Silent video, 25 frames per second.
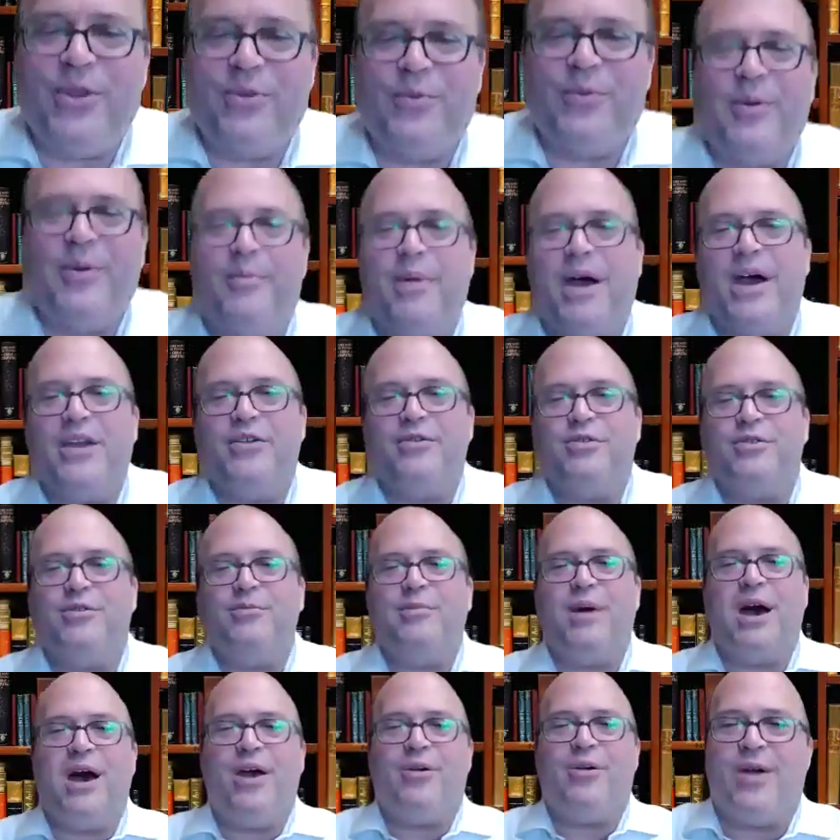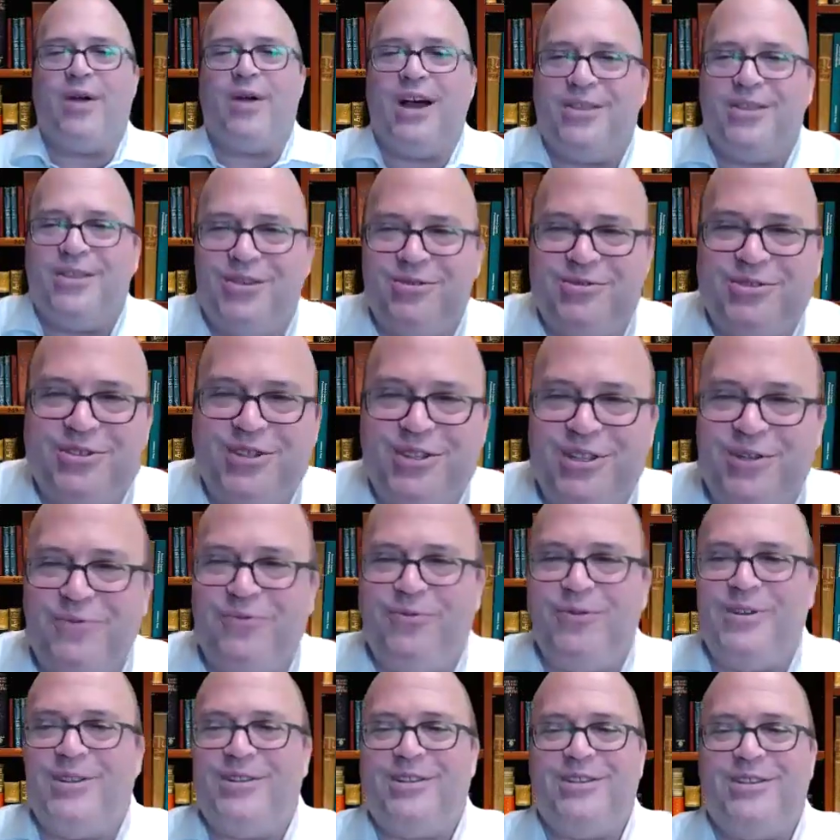the Ramban or the Maharal. There was a
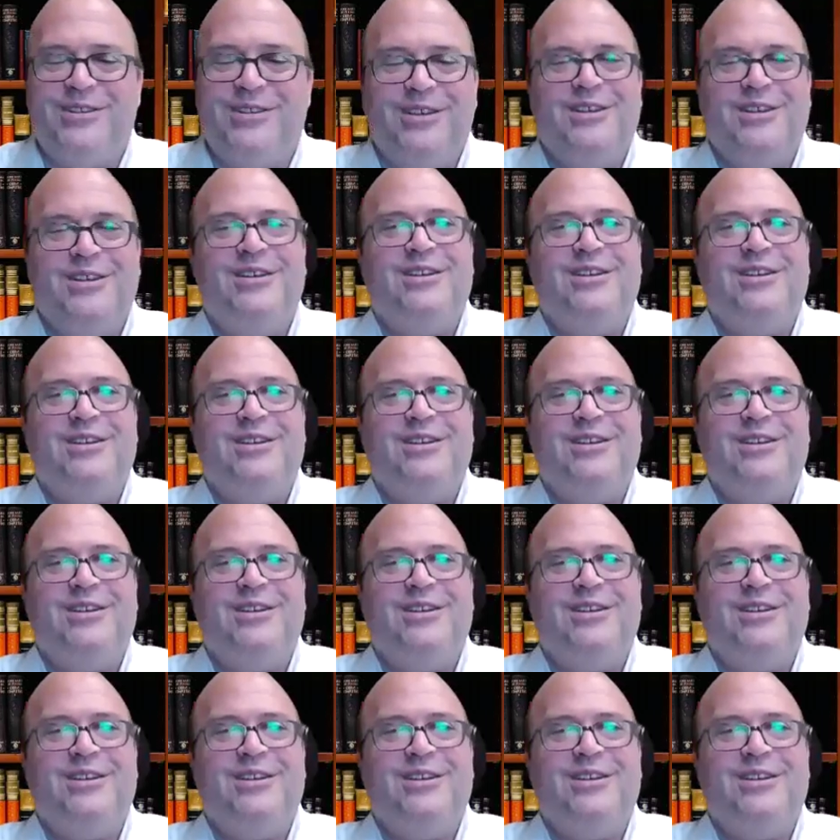different,